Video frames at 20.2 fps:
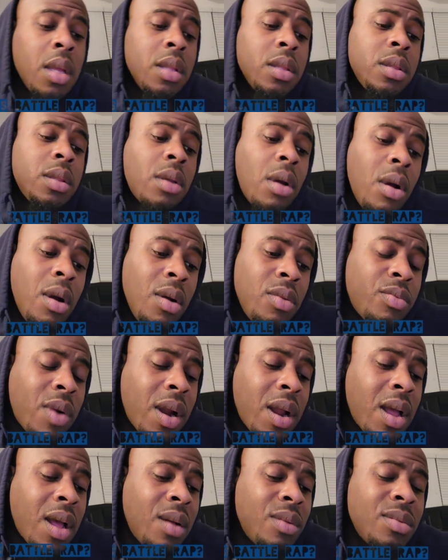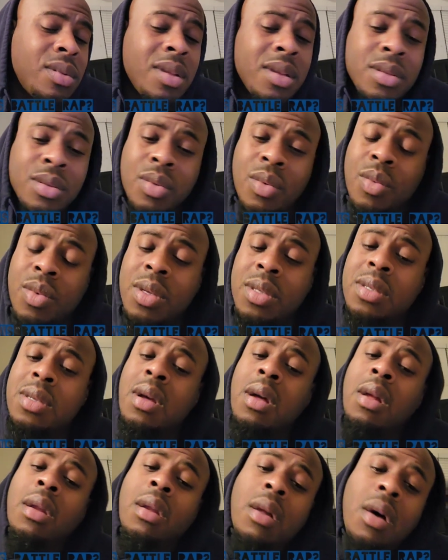Third round, this one was
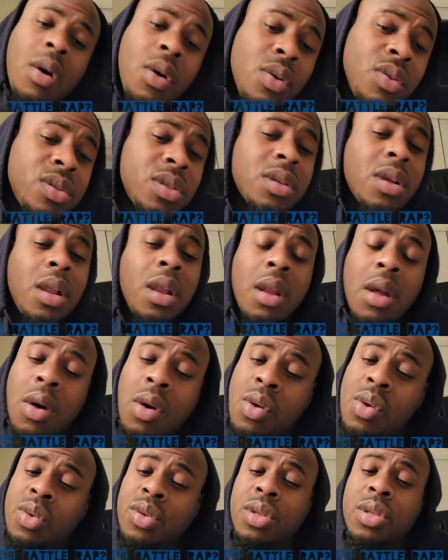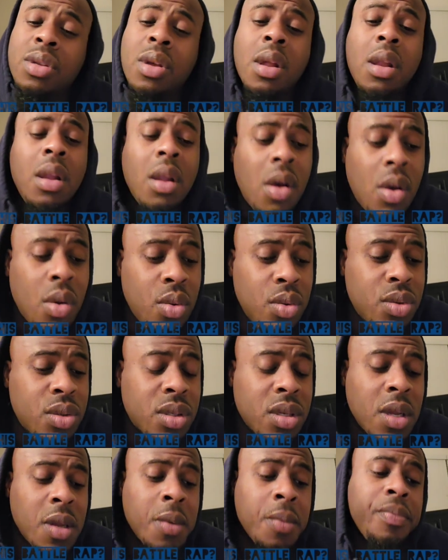close.
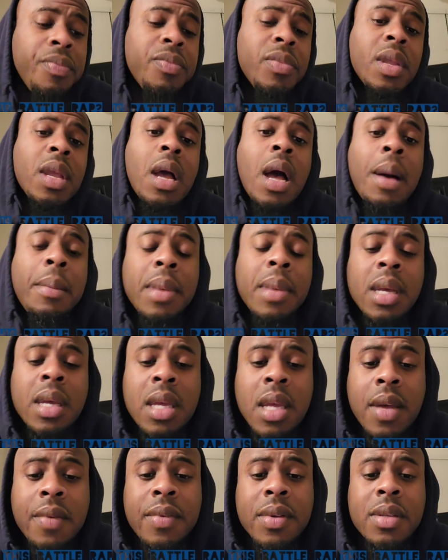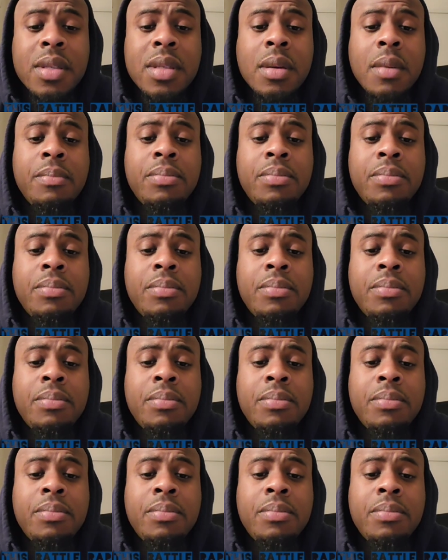I'm gonna give it to